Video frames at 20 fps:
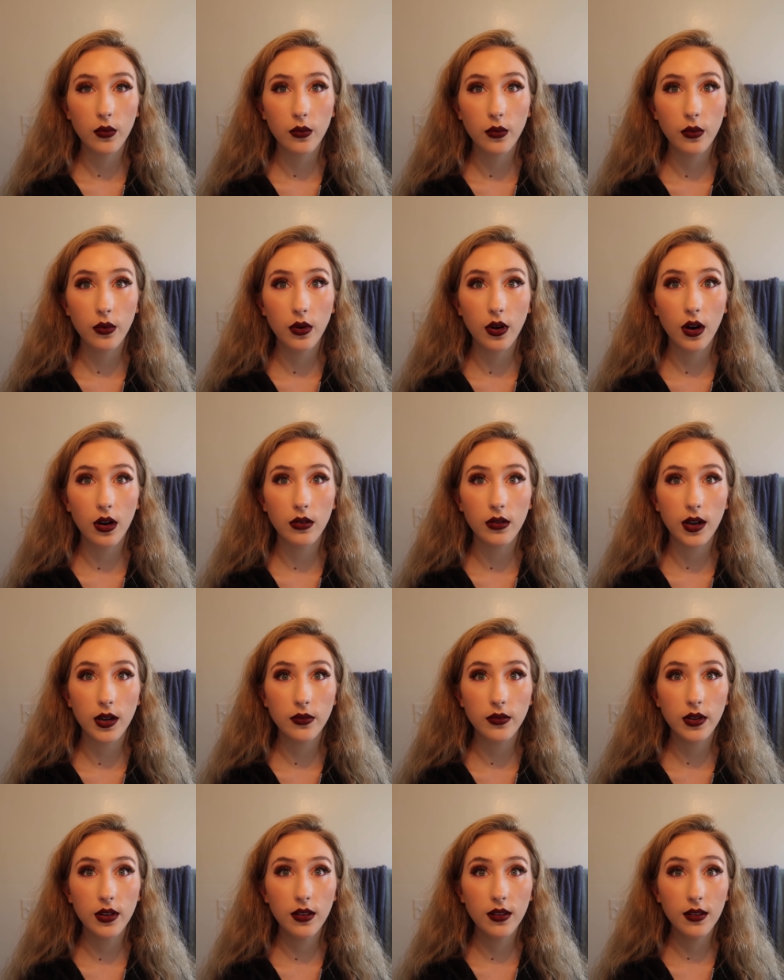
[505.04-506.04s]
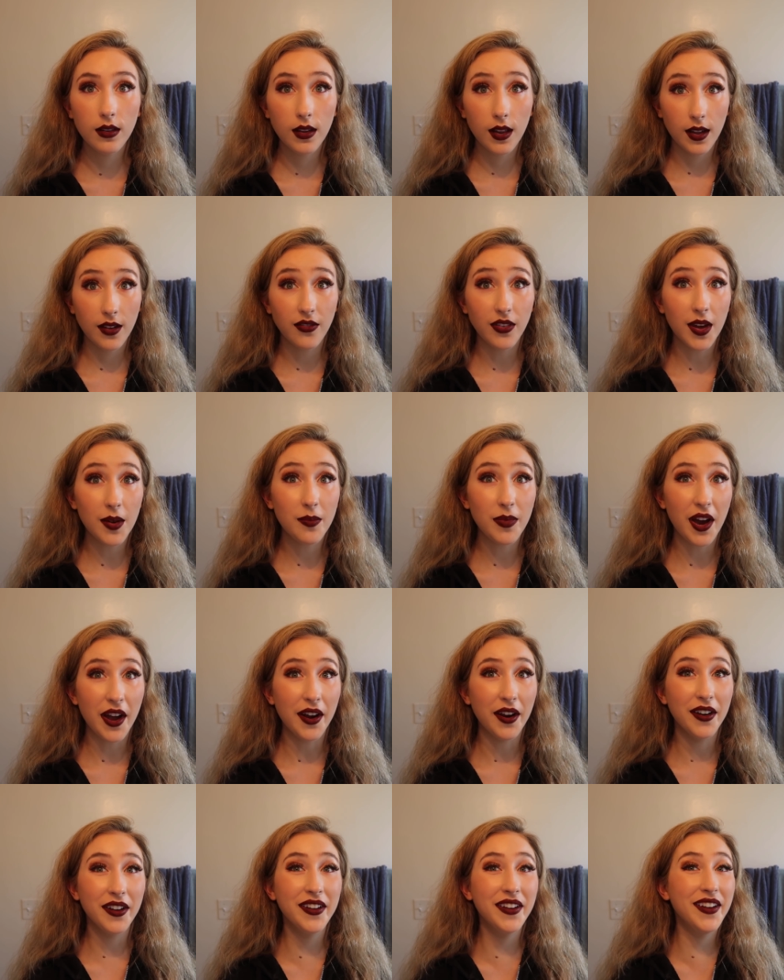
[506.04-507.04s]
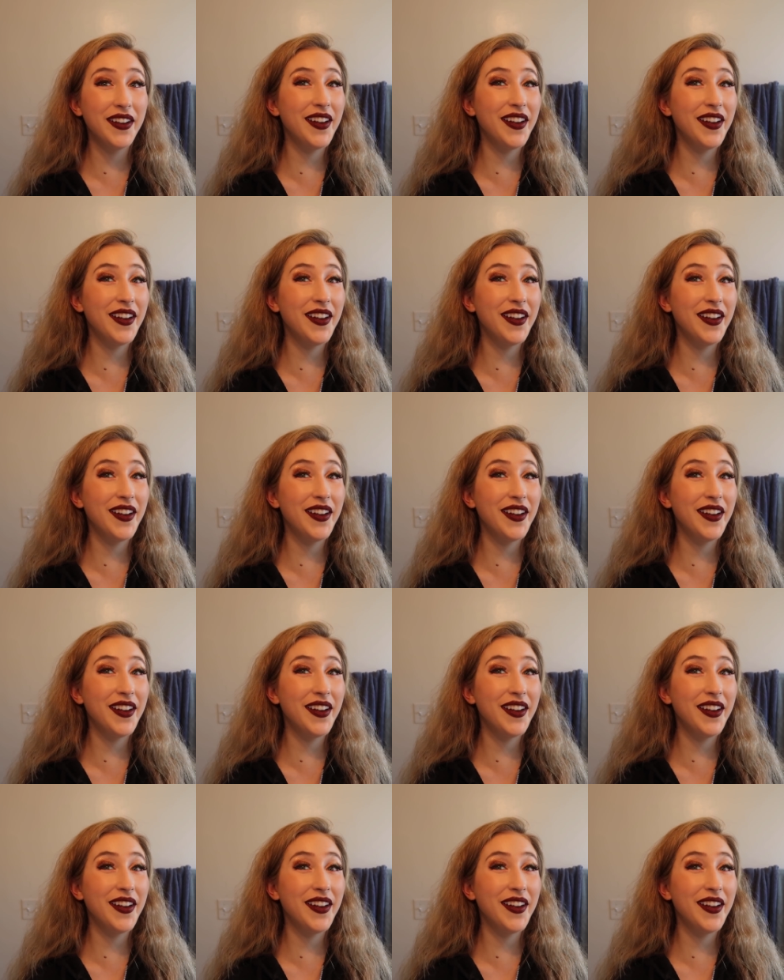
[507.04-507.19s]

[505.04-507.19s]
Whoa, I really look like a vampire.